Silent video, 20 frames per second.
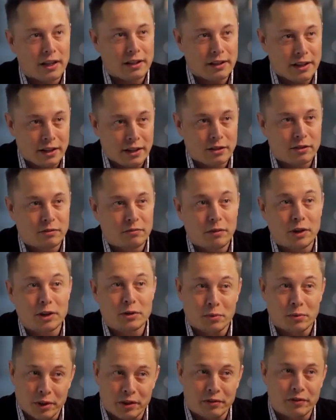that, that's
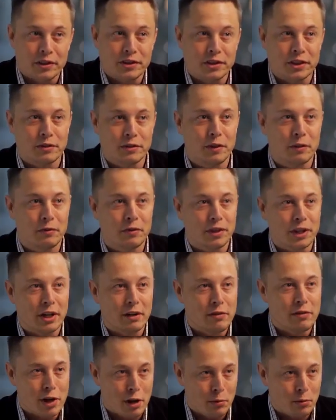much more convincing to people
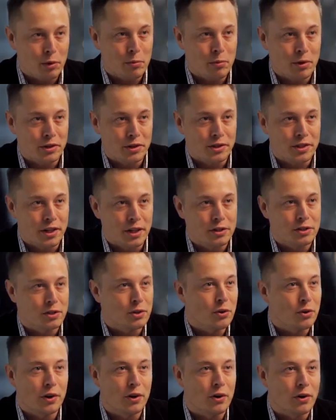than a PowerPoint
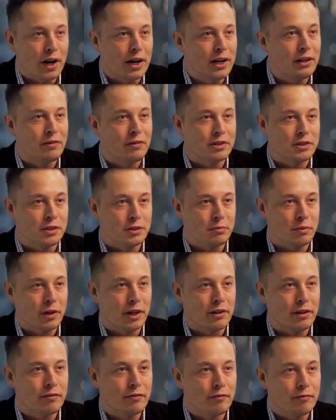presentation or, or any business
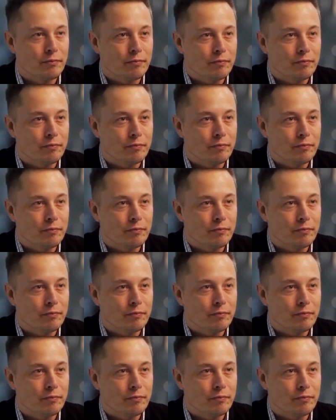plan.